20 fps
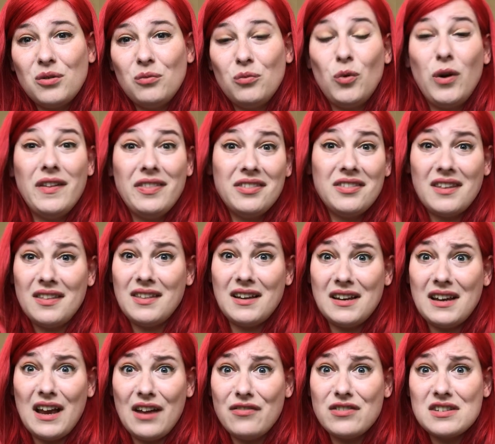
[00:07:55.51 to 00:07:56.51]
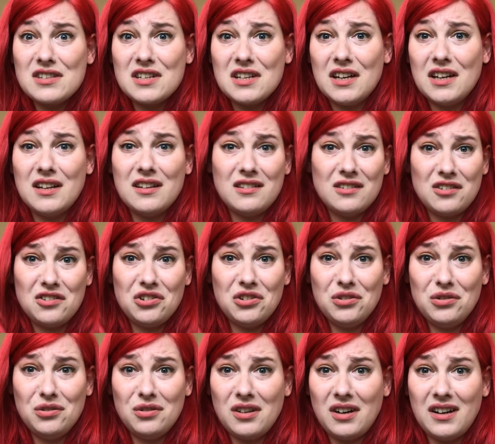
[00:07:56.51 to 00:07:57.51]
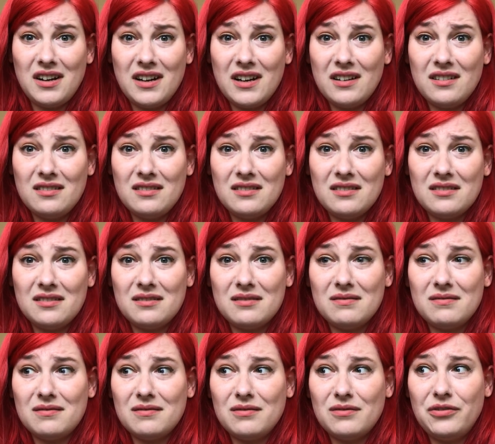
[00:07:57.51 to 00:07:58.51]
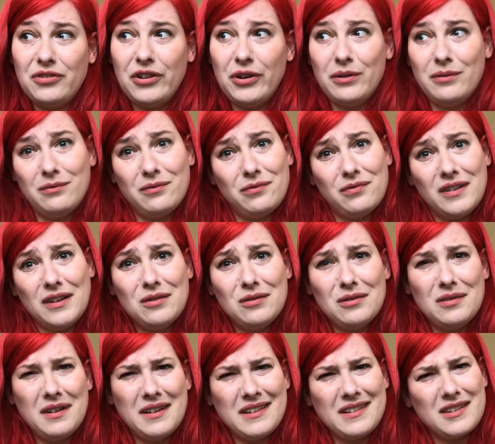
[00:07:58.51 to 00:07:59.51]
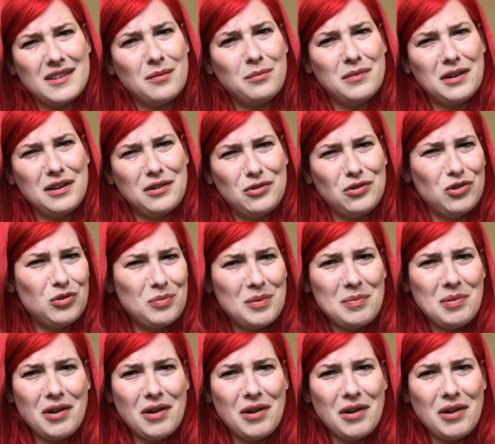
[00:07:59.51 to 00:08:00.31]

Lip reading: One, that they'd ever see it, and two, that I don't feel like somebody who should be